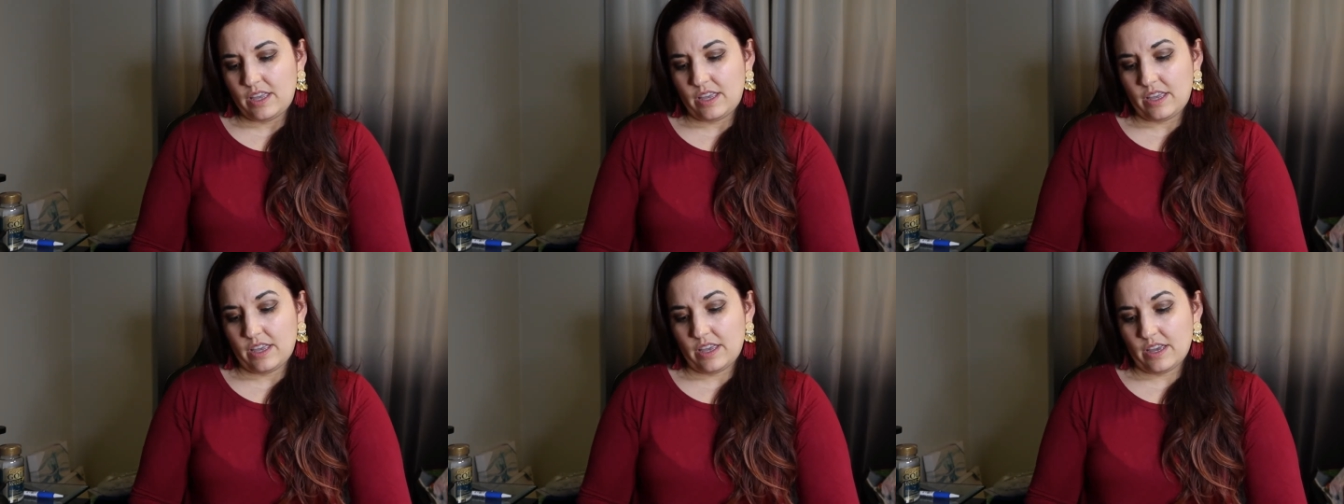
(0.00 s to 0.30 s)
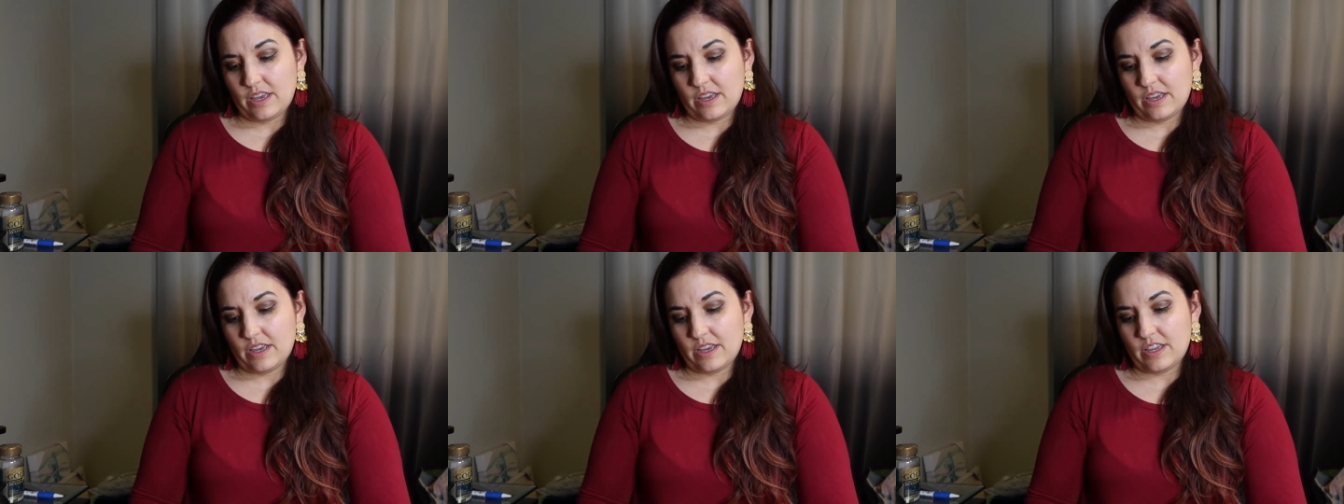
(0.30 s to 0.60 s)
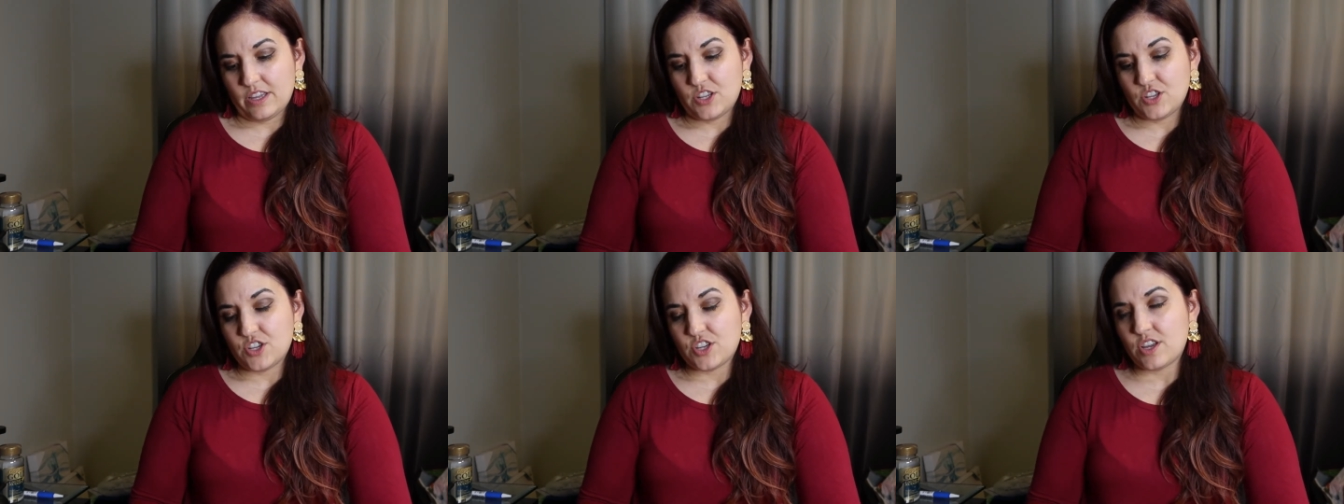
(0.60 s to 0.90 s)

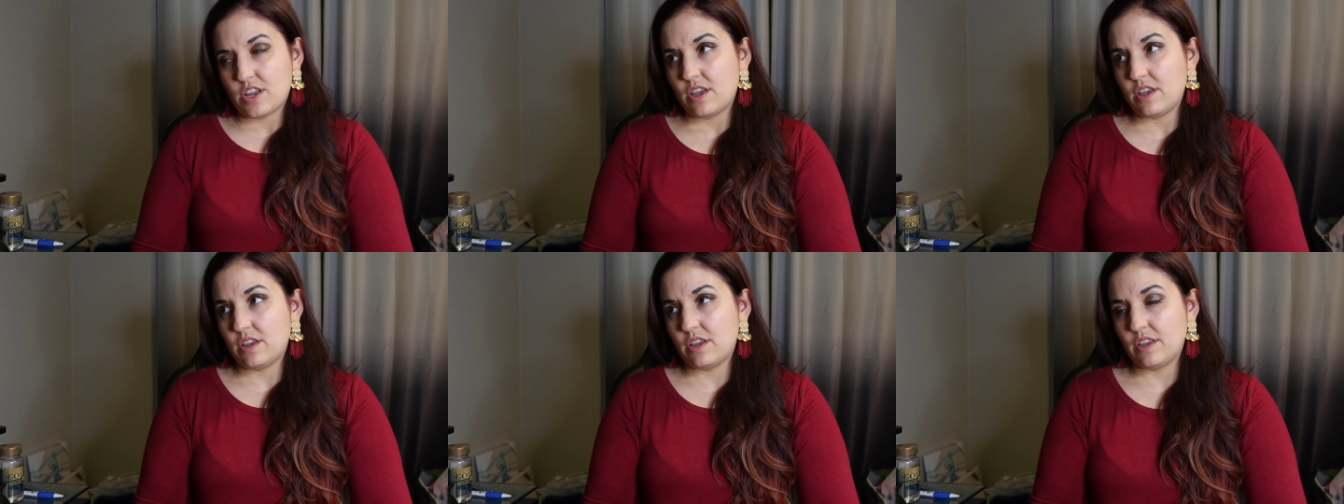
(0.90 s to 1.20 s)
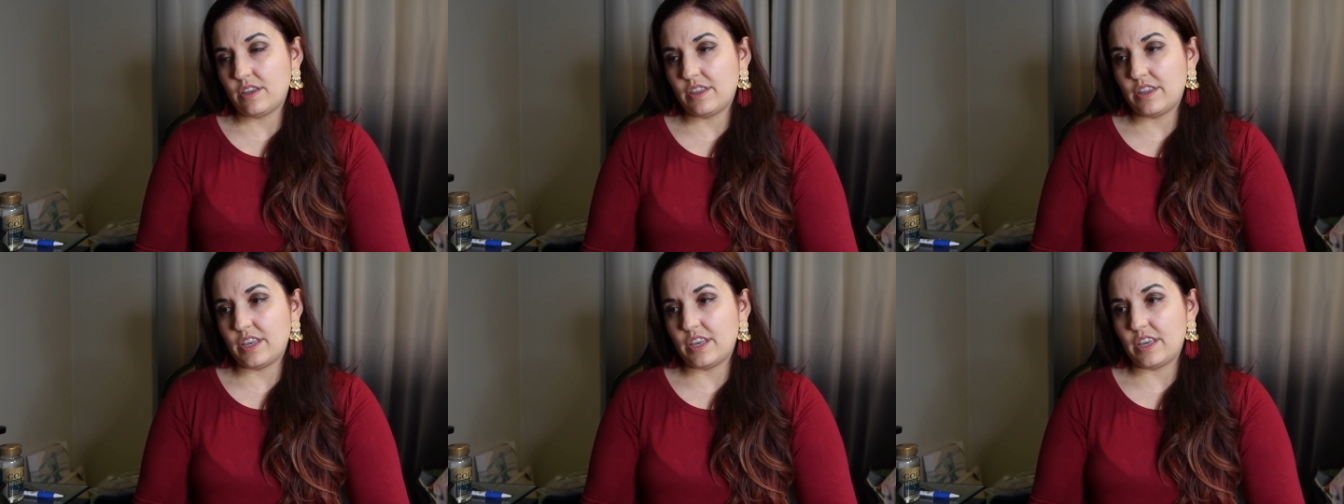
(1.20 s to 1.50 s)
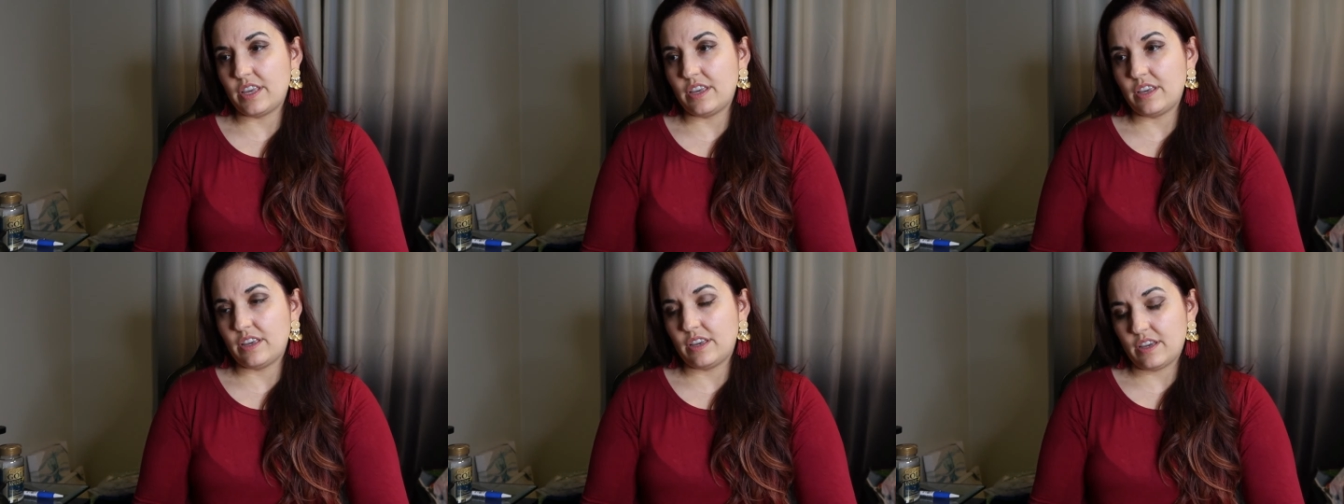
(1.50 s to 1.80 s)
and
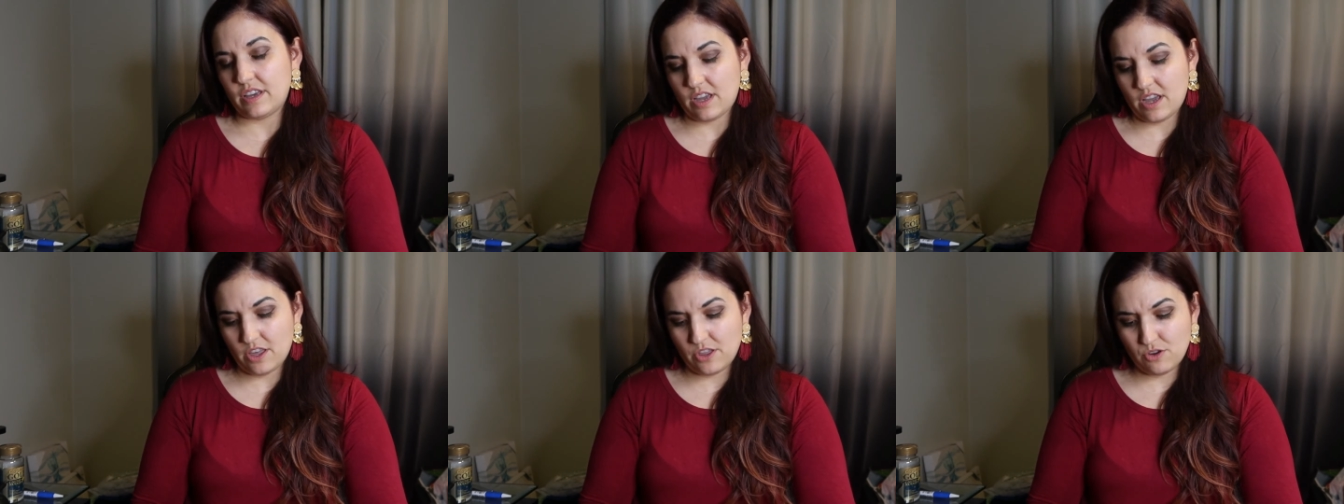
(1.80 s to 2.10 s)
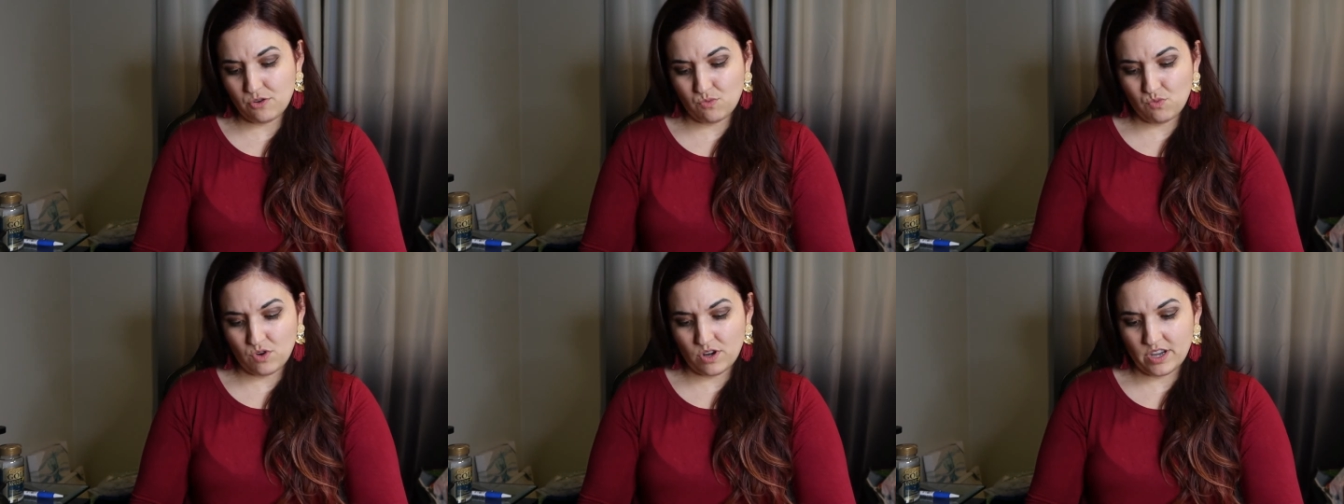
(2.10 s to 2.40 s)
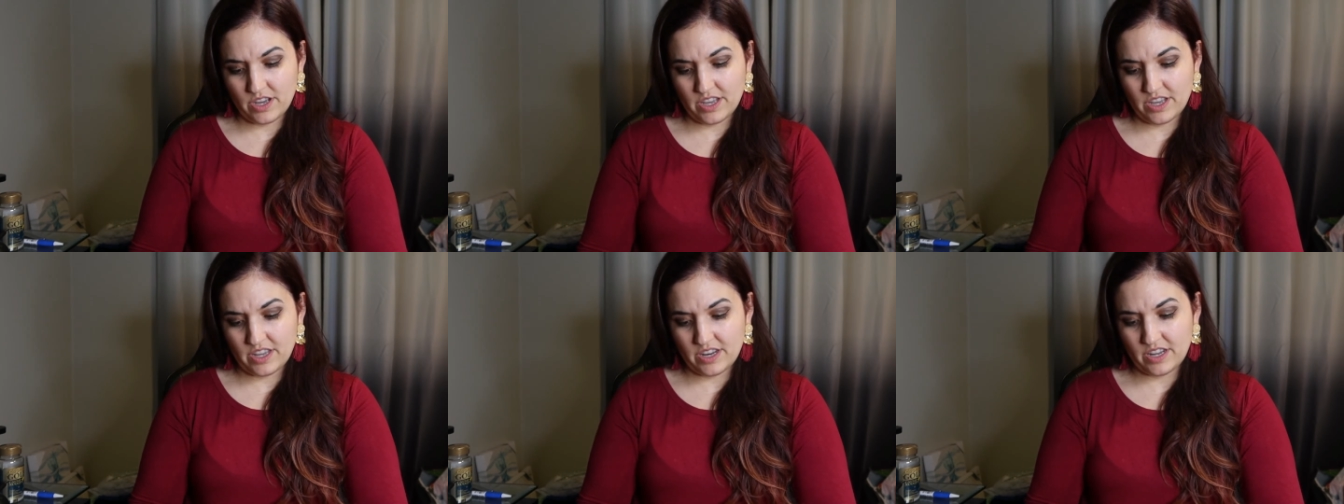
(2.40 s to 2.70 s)
the other
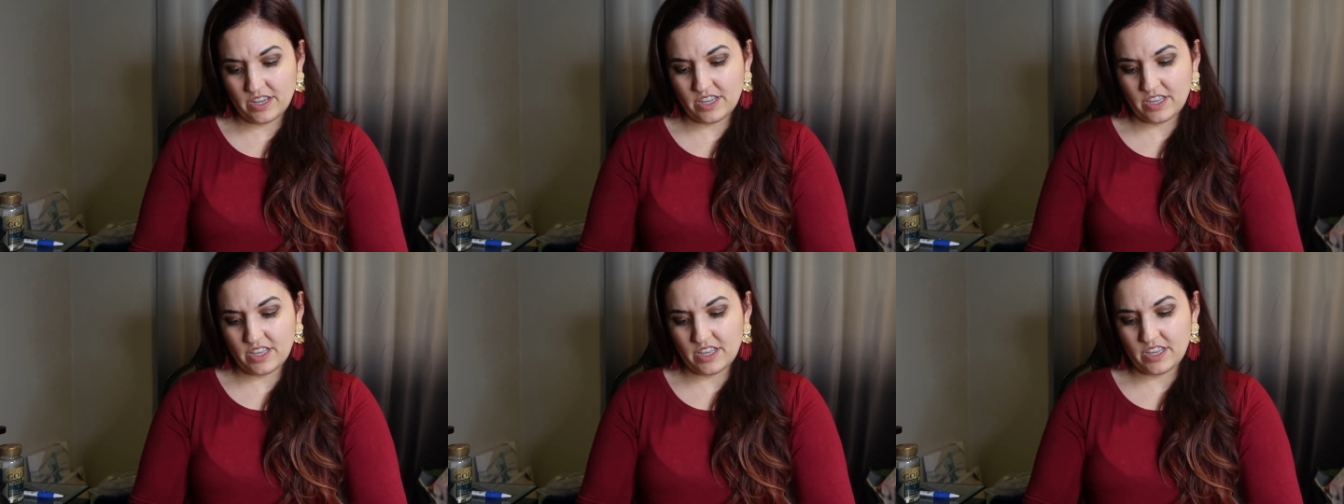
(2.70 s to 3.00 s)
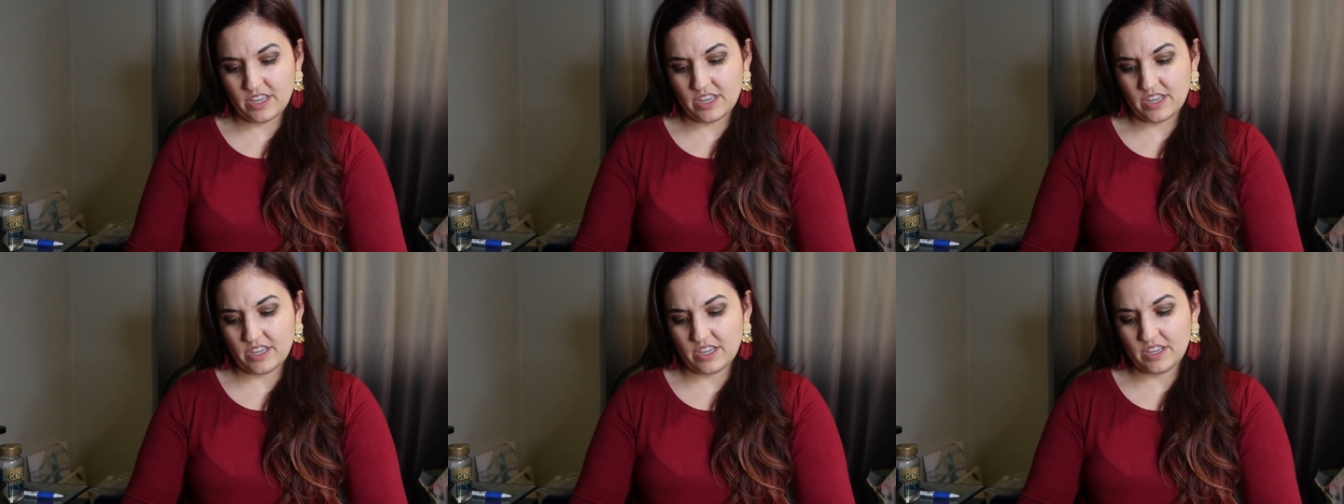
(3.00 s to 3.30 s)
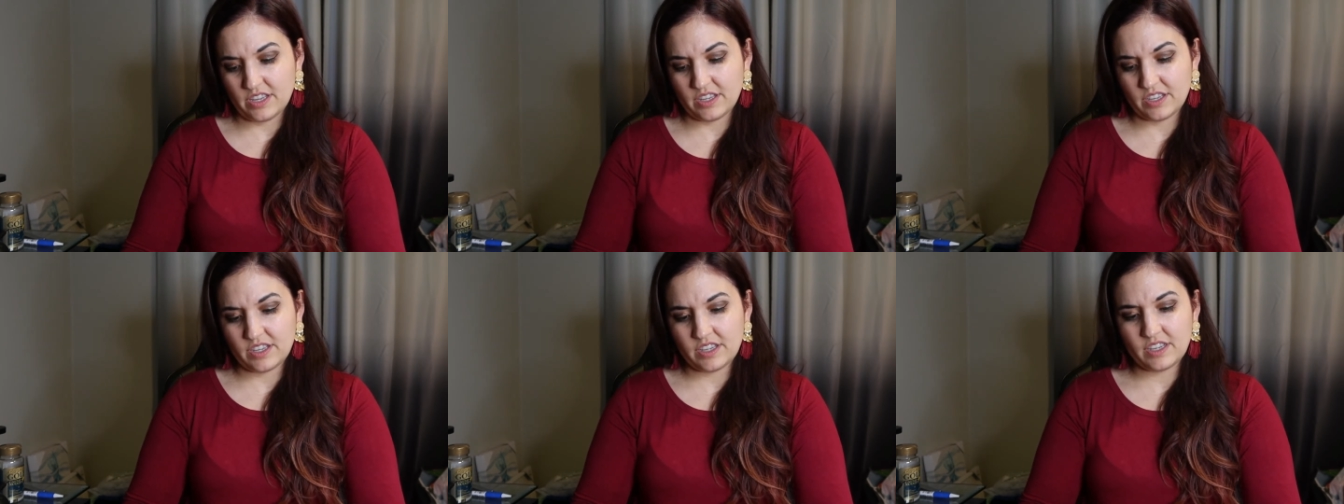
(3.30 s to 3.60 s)
one
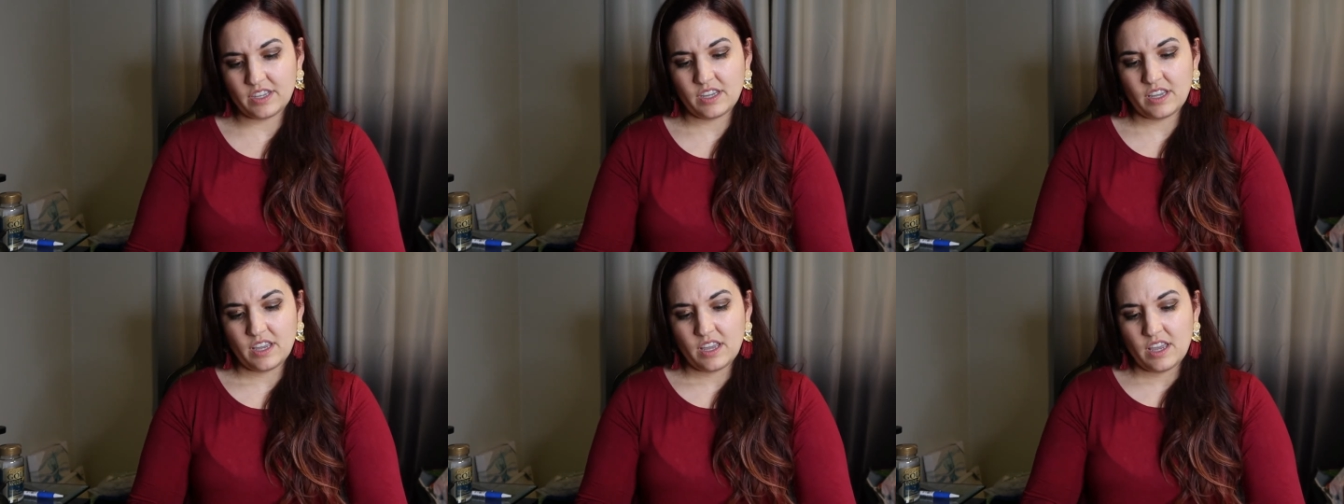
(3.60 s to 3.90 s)
is